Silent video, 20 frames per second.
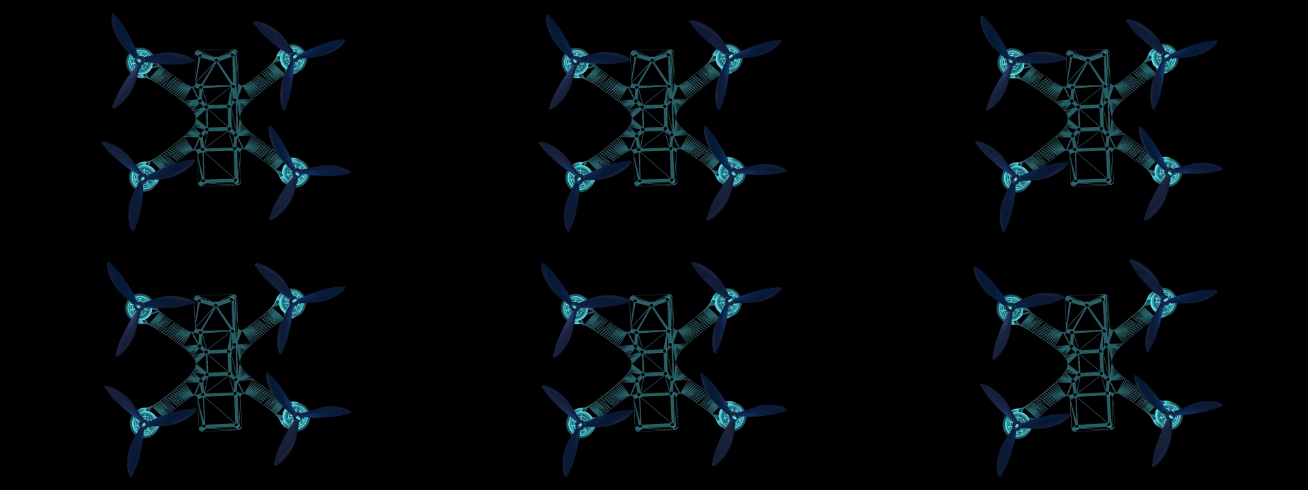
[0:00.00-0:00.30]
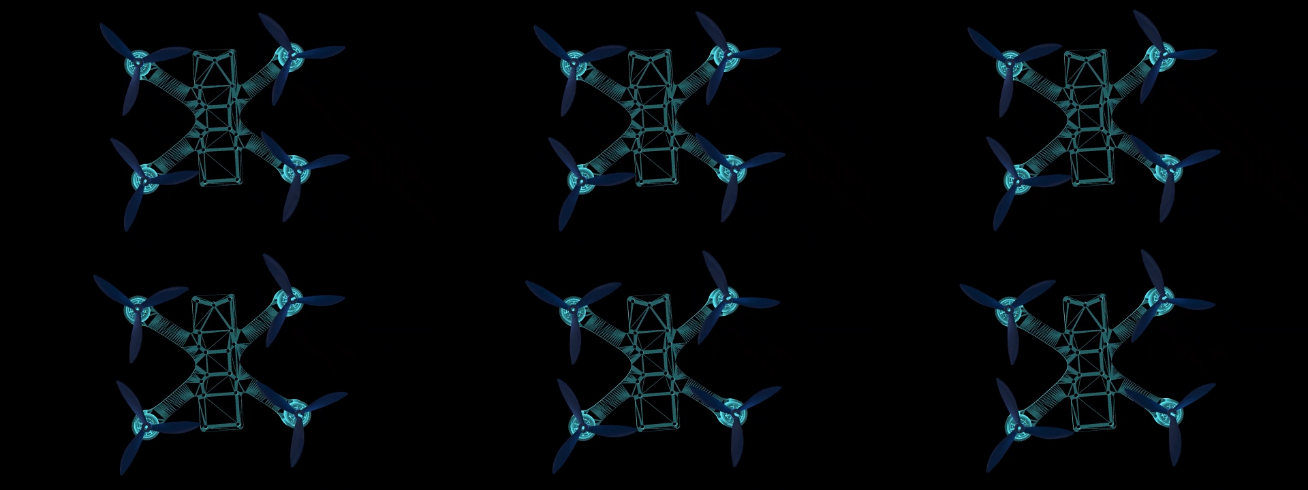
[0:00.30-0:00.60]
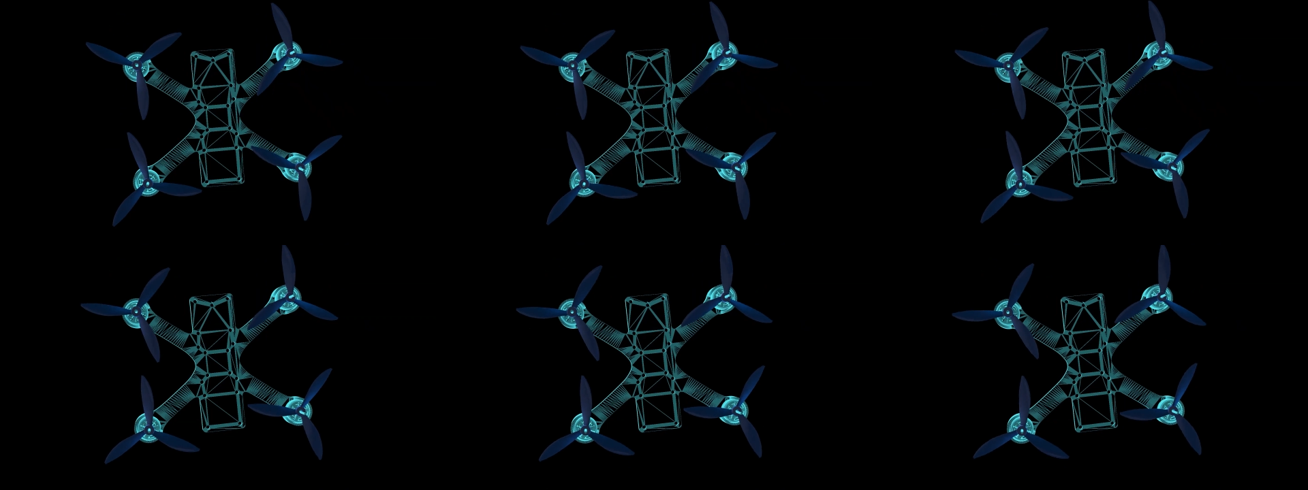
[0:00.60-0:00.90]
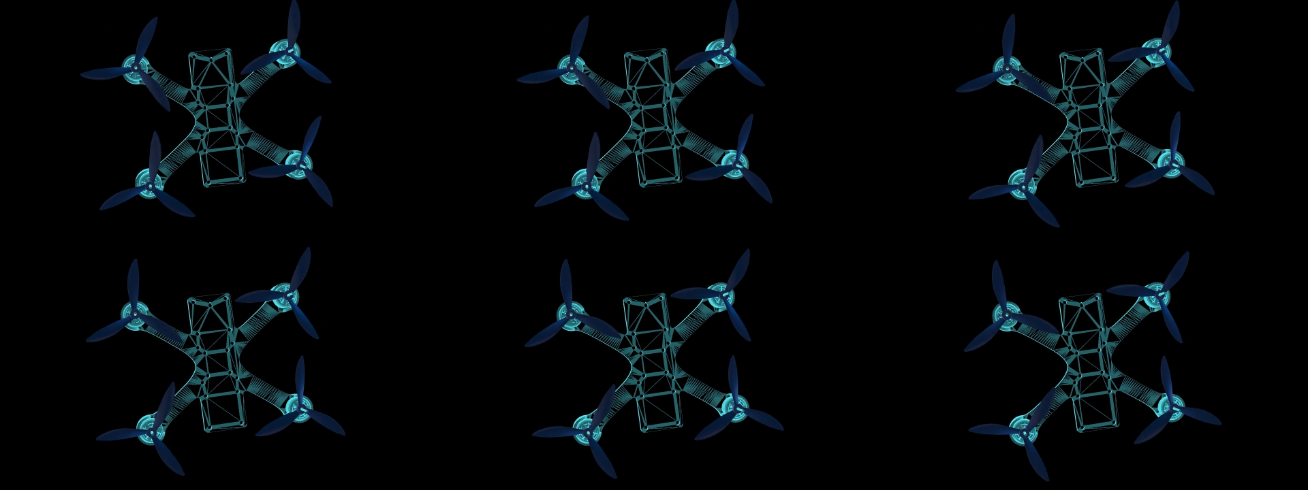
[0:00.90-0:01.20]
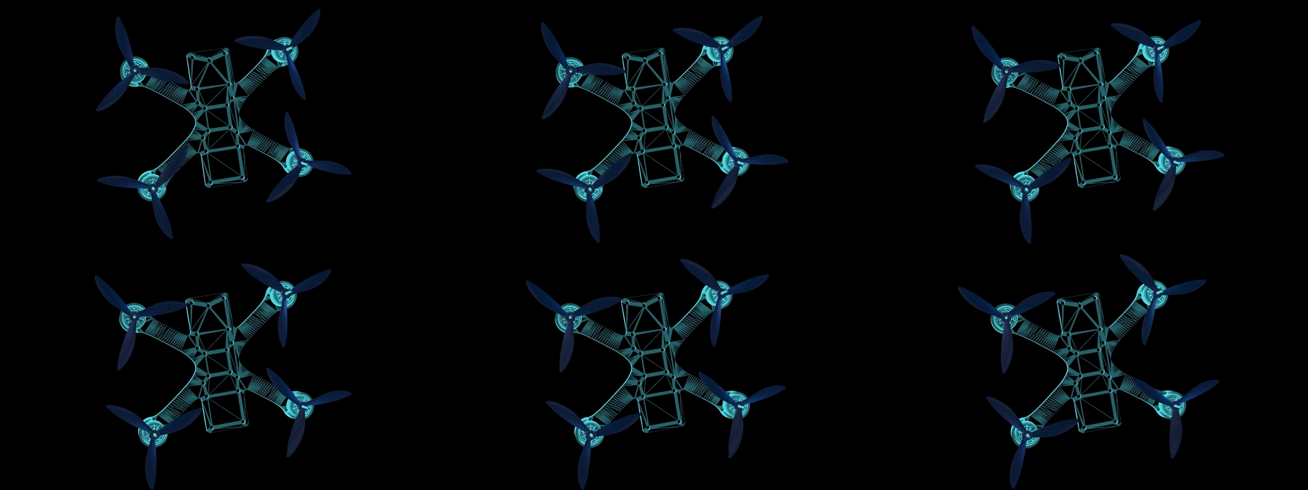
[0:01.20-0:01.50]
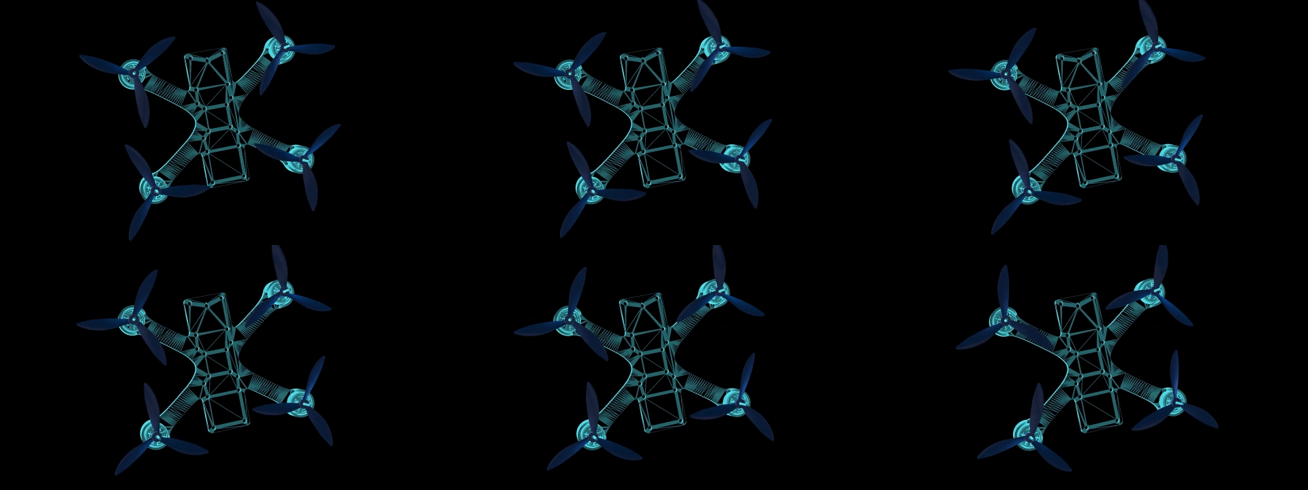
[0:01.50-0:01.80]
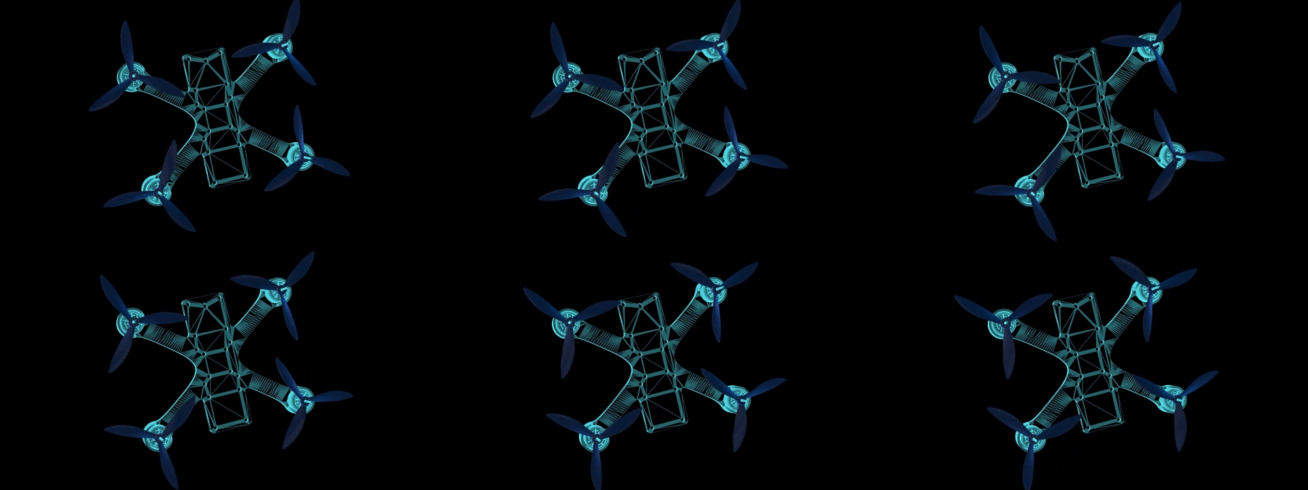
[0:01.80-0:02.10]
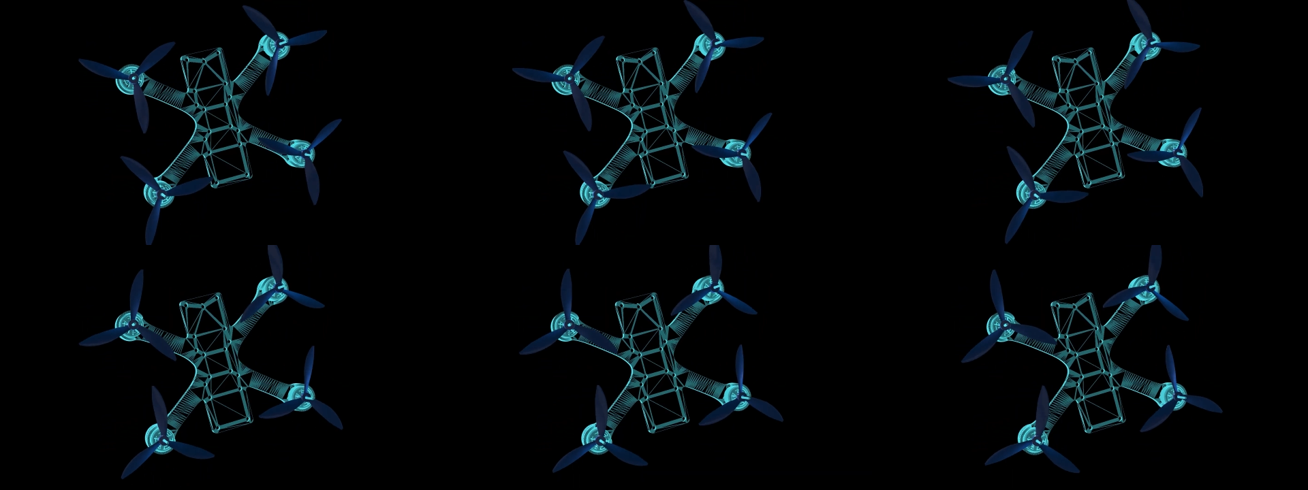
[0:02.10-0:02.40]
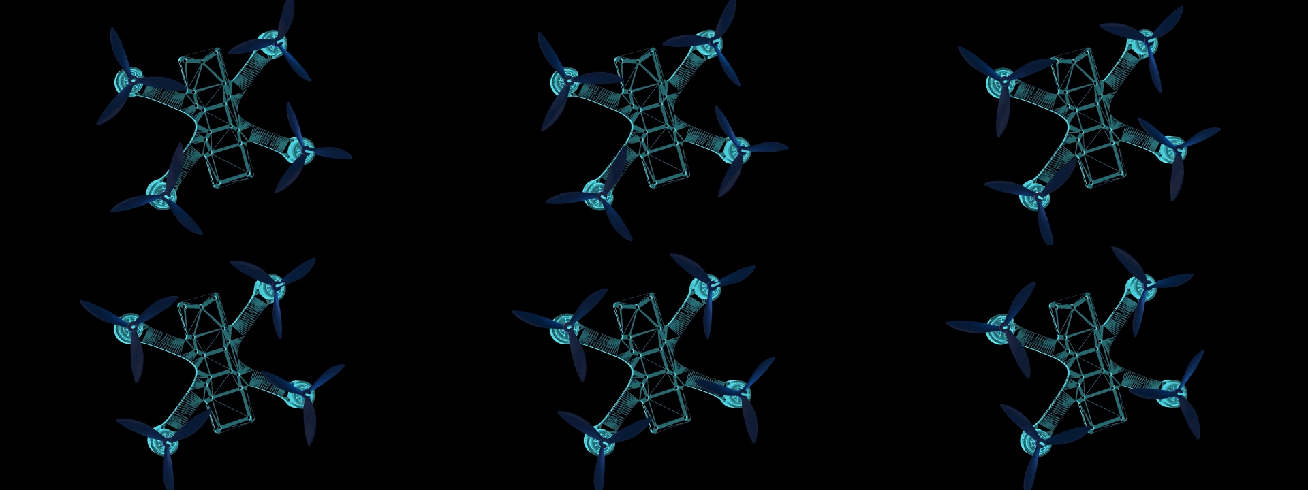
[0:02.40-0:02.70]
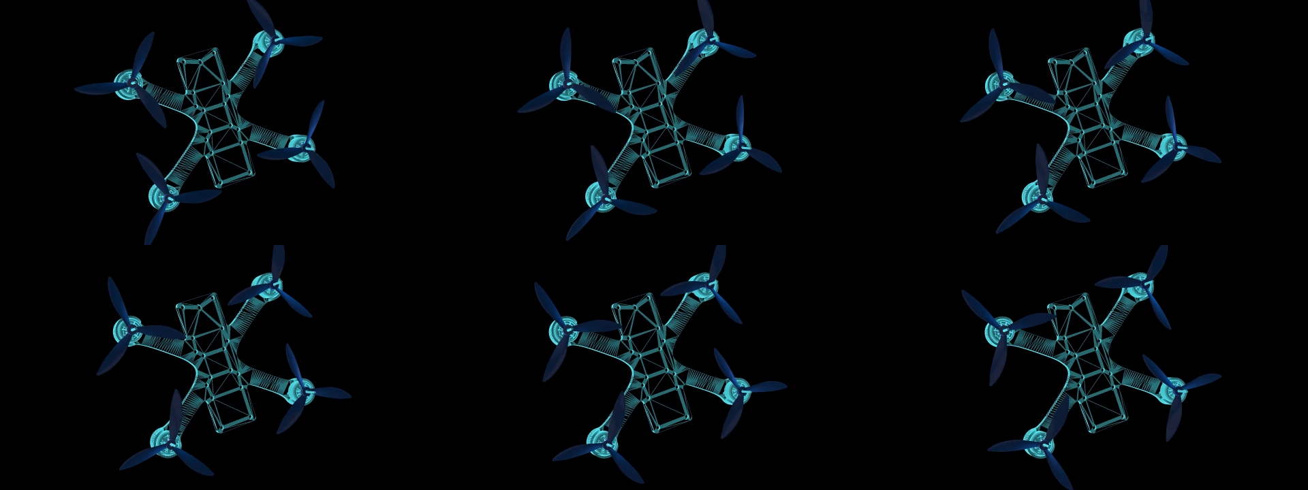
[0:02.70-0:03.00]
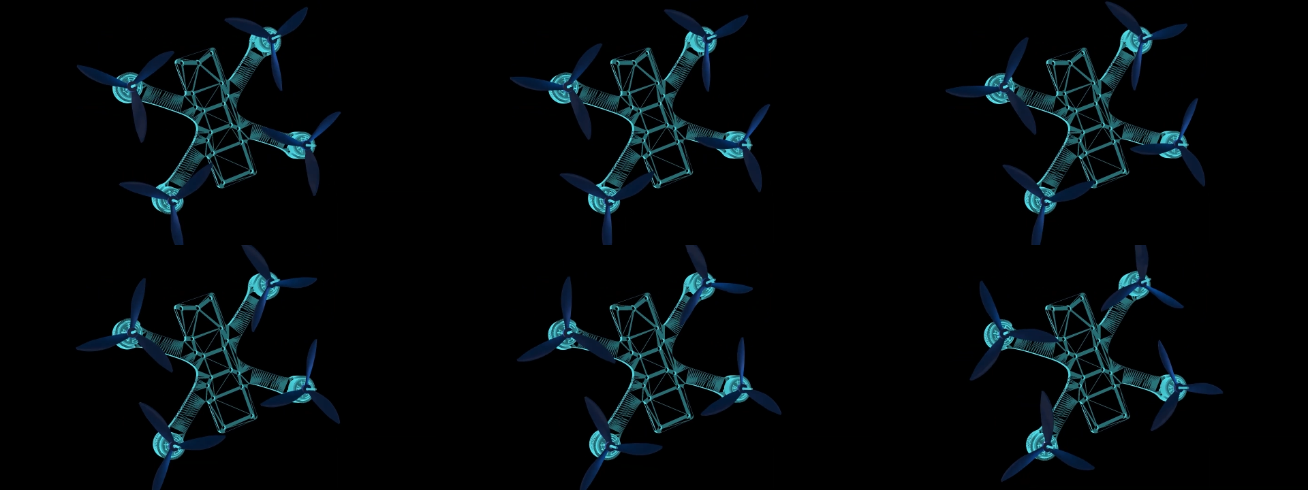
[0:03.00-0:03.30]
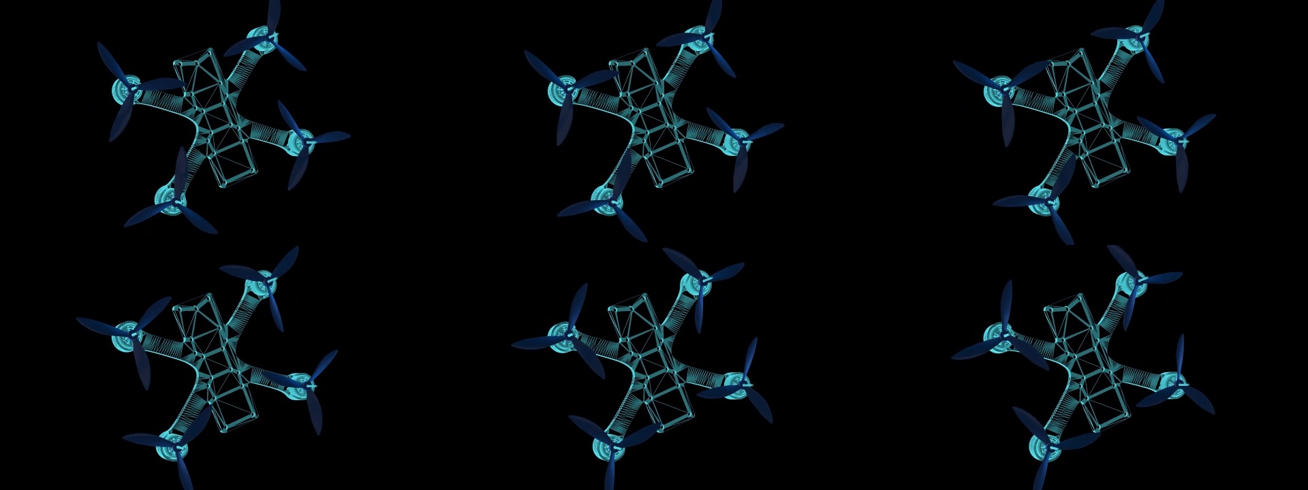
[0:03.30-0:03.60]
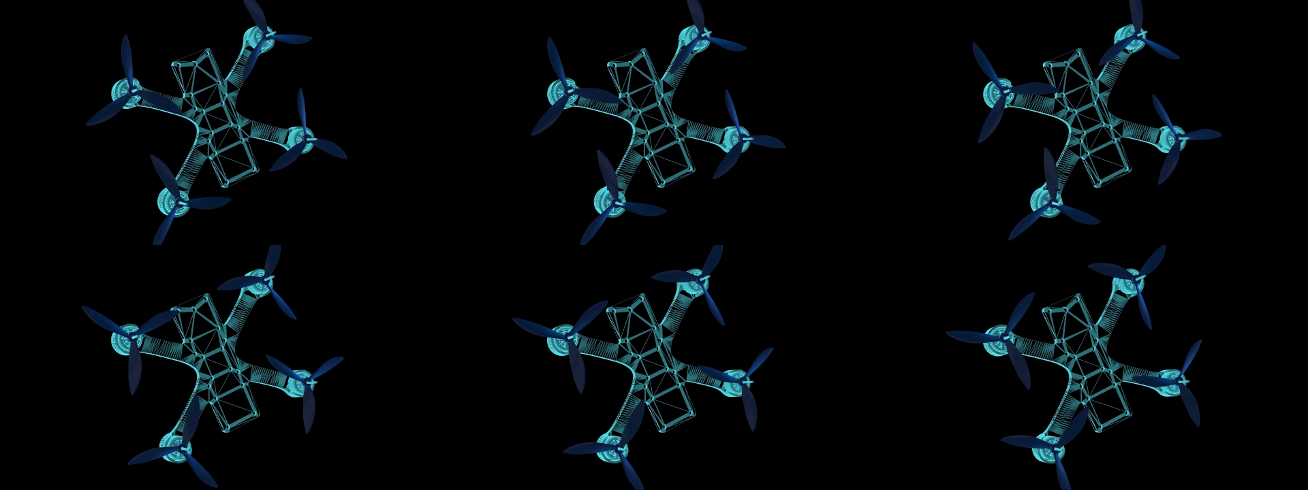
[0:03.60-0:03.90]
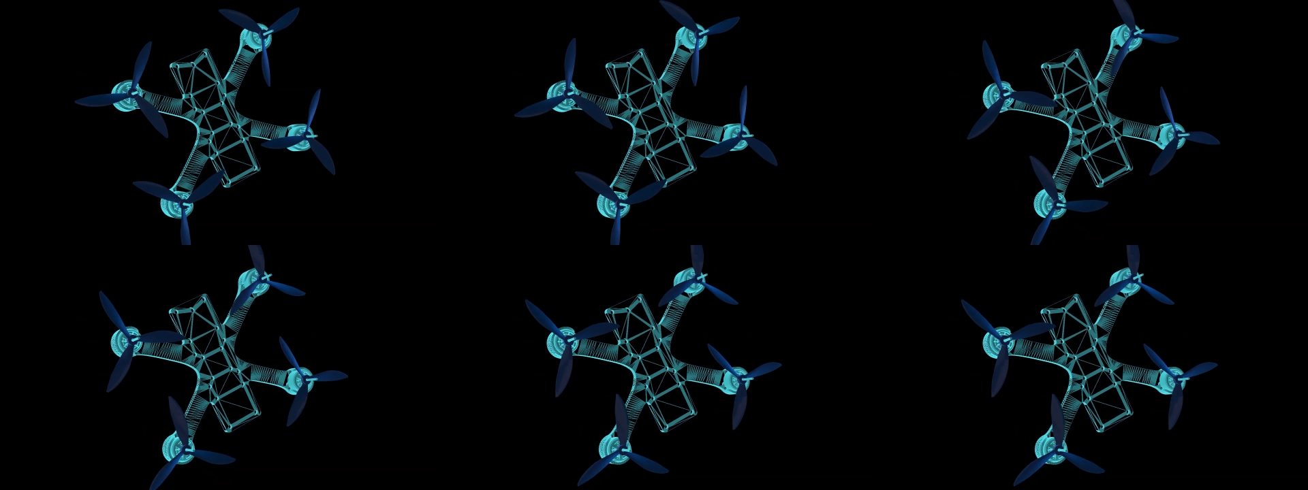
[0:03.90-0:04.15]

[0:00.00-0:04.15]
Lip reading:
Nobody's mouth can be seen.